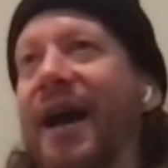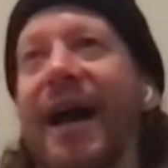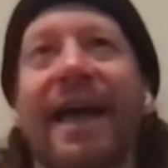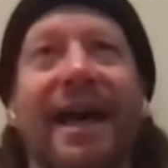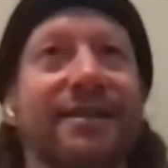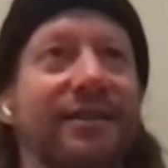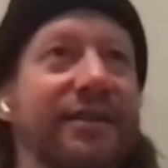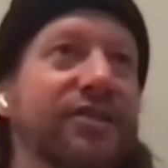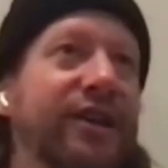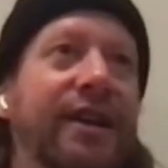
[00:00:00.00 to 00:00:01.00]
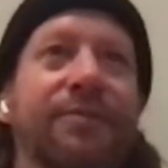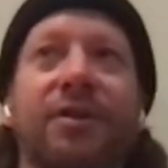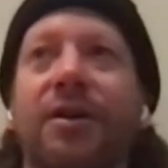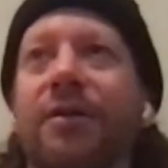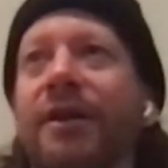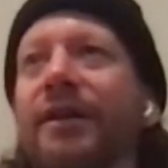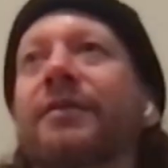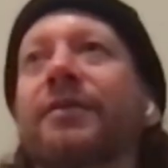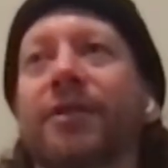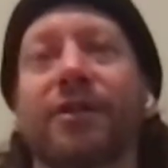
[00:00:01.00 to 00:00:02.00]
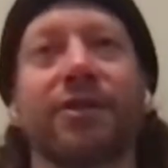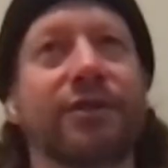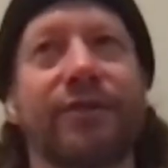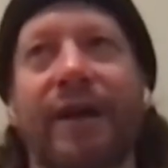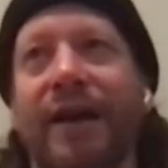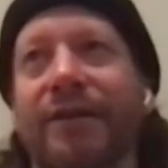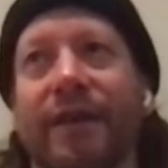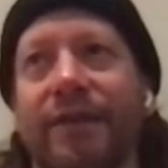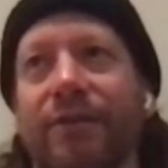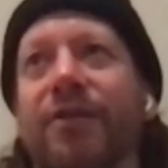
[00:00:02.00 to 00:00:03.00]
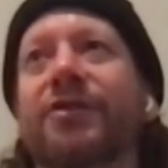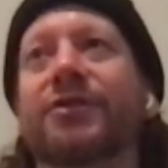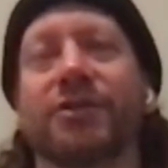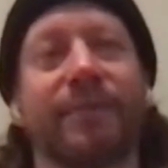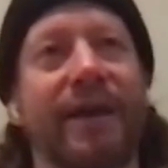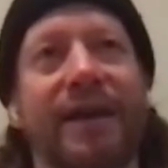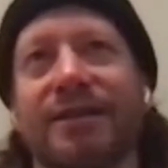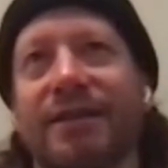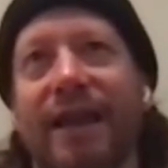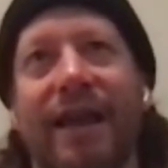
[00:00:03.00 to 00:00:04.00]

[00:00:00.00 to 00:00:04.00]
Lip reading: I had to like straight up go to rehearsal like the rehearsal space,